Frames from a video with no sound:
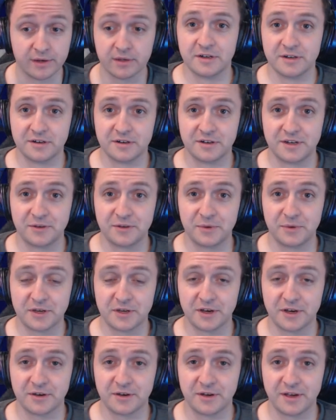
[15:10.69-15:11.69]
Oh, and here we
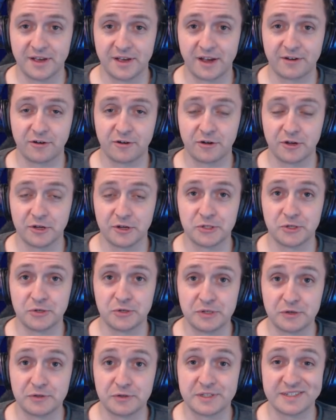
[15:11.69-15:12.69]
go. Aggregate 2-0.